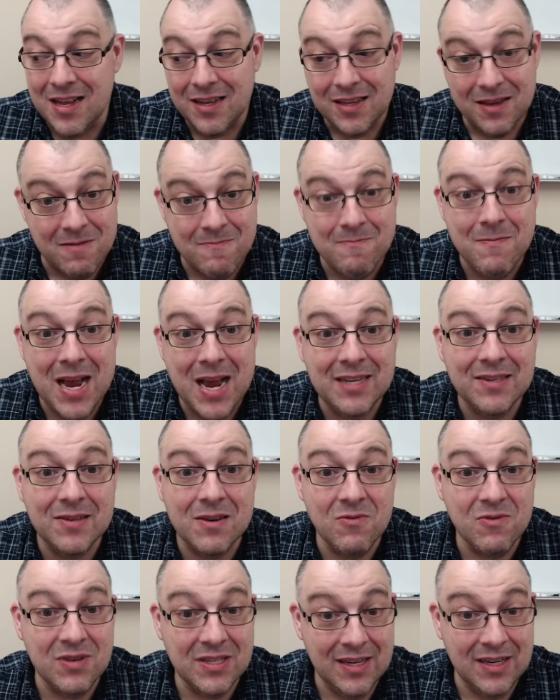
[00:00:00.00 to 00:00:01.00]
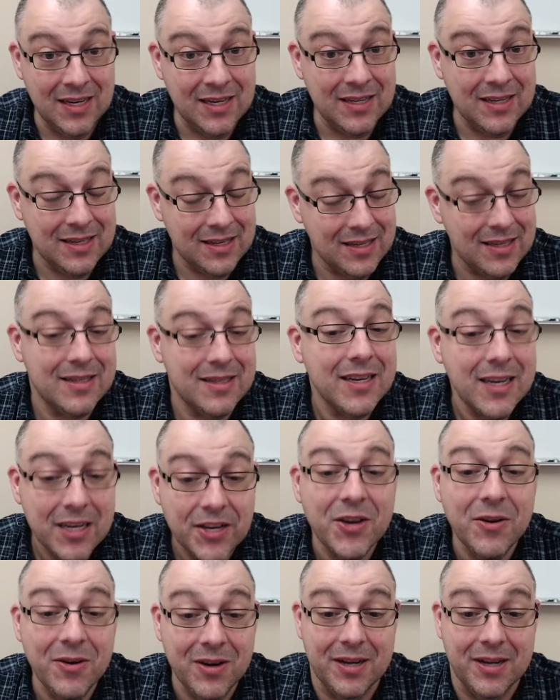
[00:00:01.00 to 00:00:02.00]
their master, was
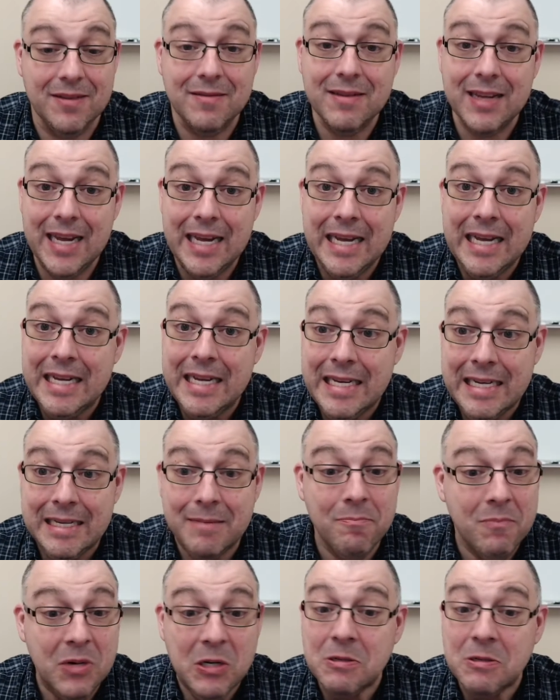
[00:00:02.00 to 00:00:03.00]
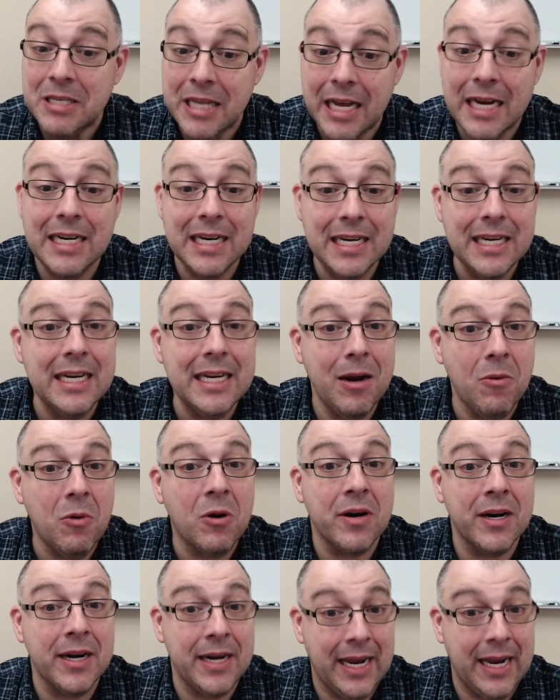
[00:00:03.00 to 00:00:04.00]
executed, and most likely they were
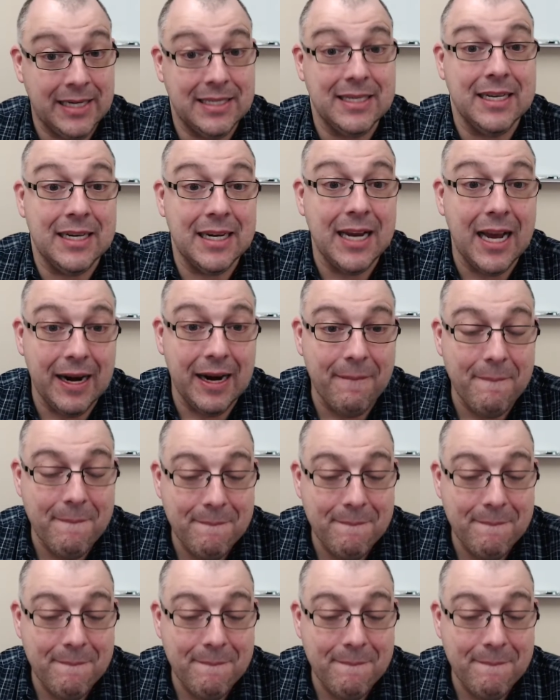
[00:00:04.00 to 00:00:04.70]
the next in line.